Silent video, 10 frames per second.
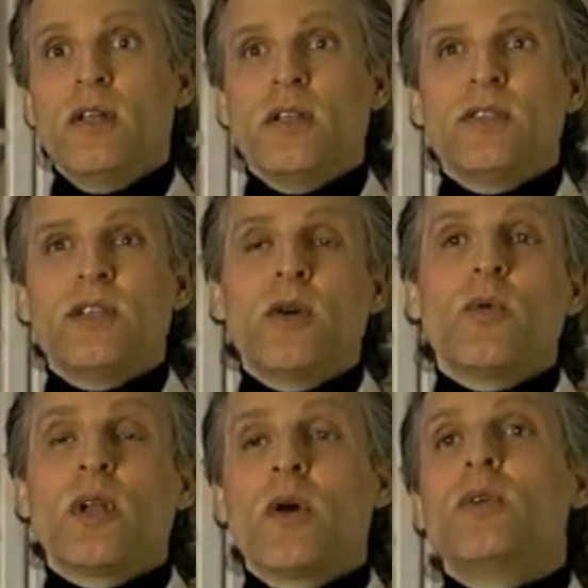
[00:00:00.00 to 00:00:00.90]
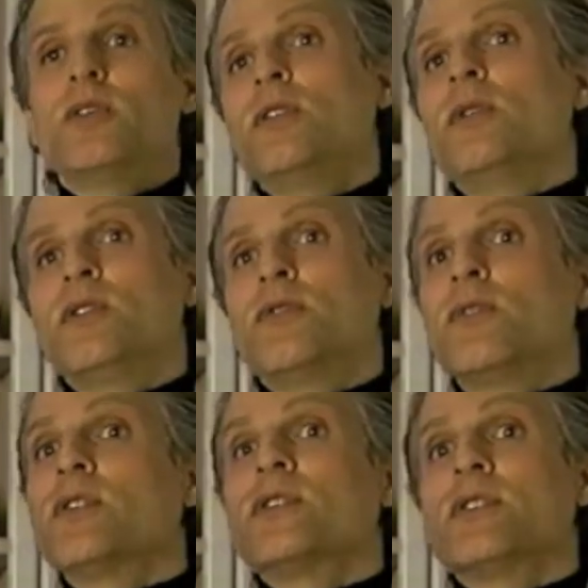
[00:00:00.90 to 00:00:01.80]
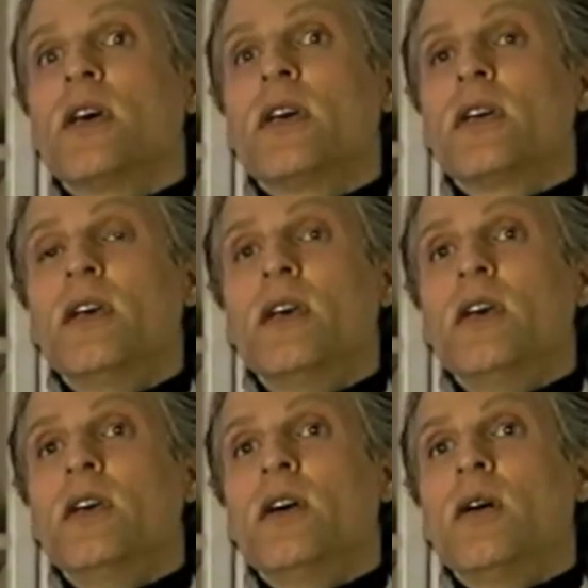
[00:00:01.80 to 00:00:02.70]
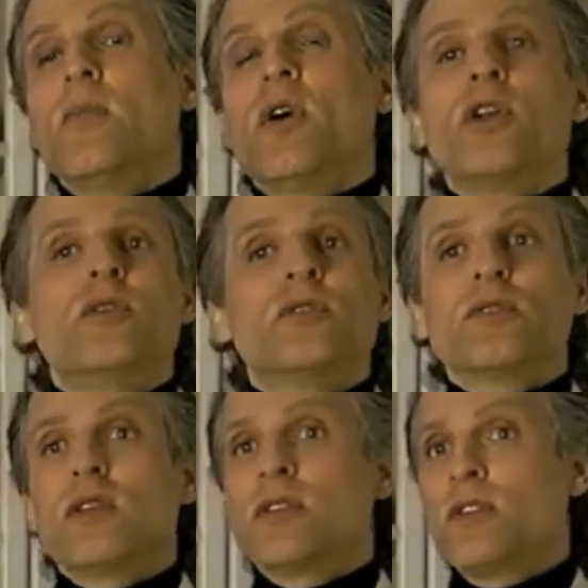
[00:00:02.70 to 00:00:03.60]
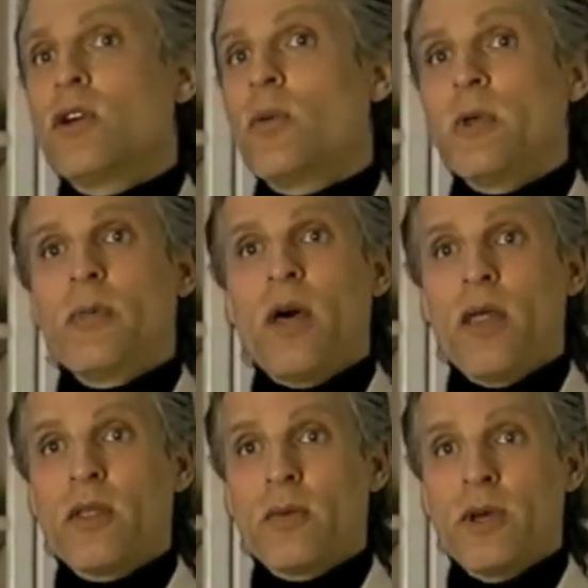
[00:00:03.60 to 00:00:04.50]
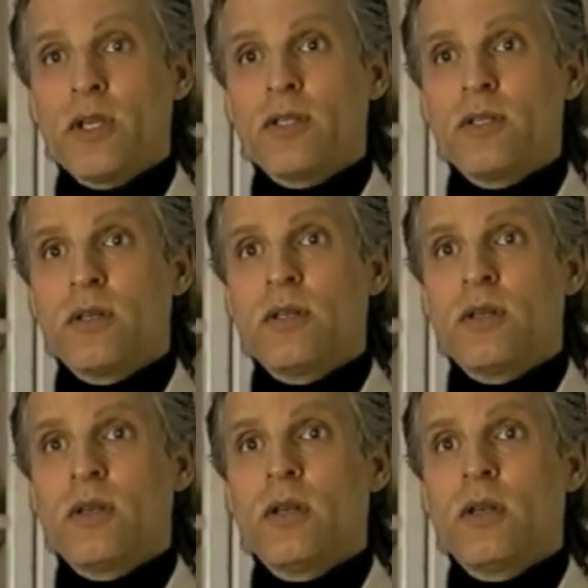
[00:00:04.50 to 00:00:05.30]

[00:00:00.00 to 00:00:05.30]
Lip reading: let's say, what I would do is first say, are you interested in homeopathic medicine?